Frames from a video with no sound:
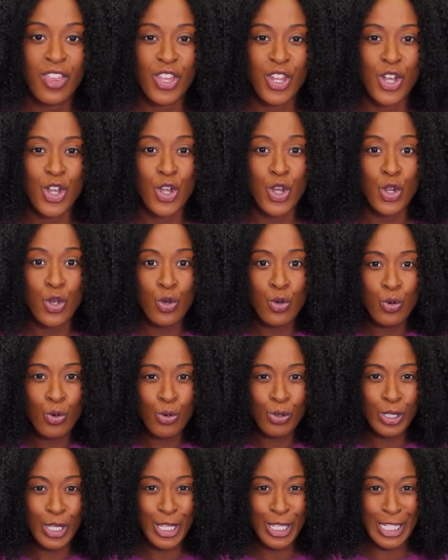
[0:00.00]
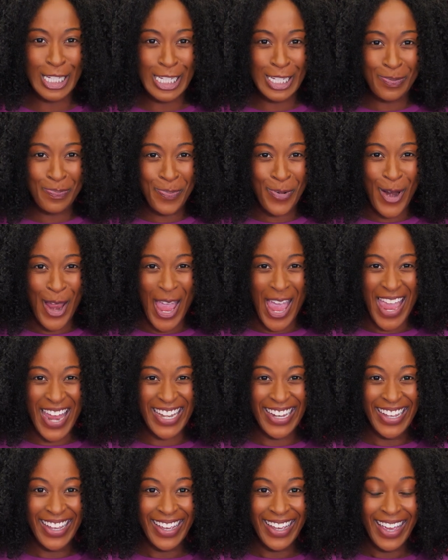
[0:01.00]
The news
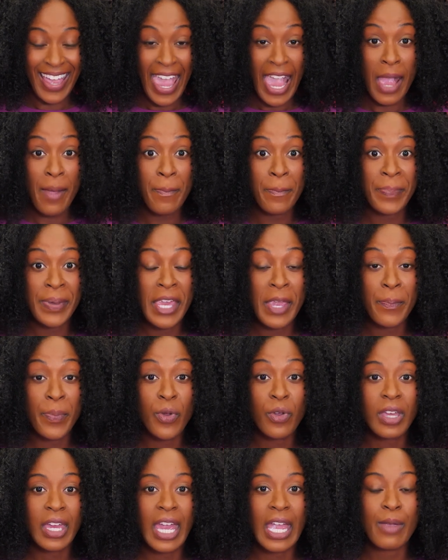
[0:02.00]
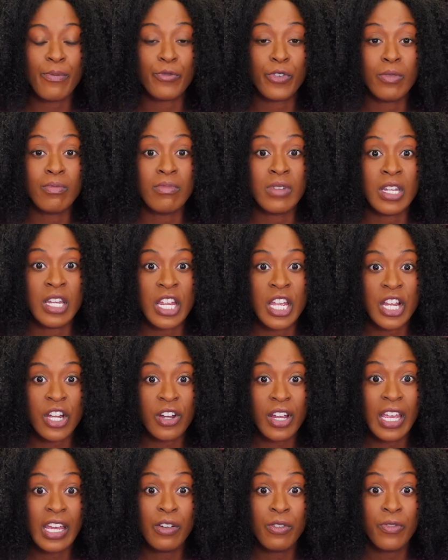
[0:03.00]
spread, and people came from
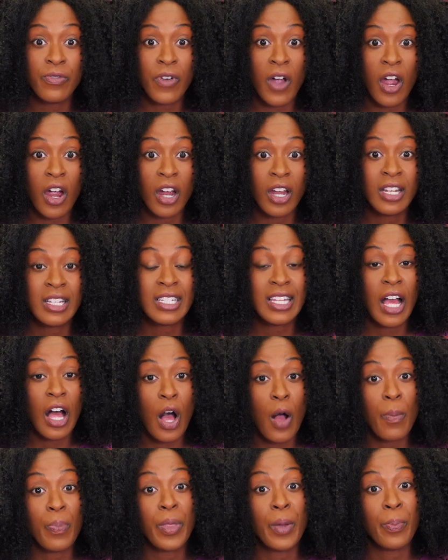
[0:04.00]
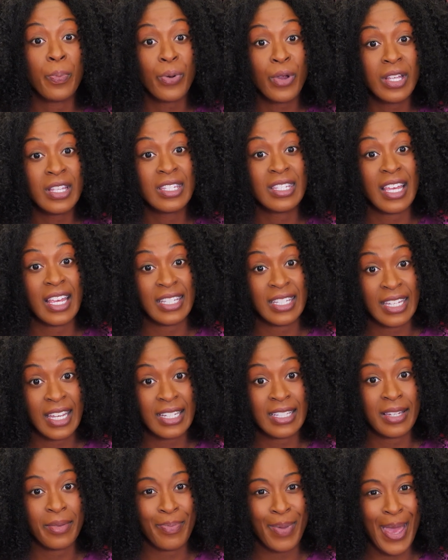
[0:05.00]
near and far to help the princess
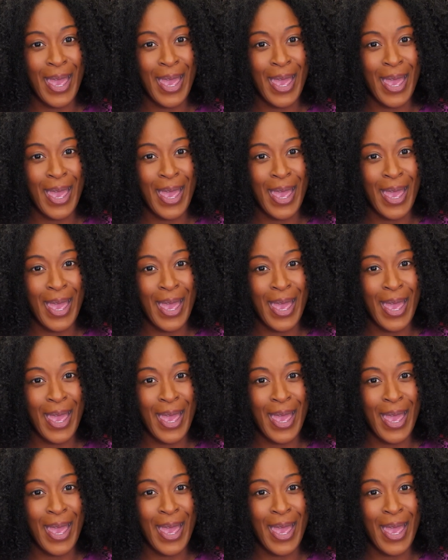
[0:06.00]
get to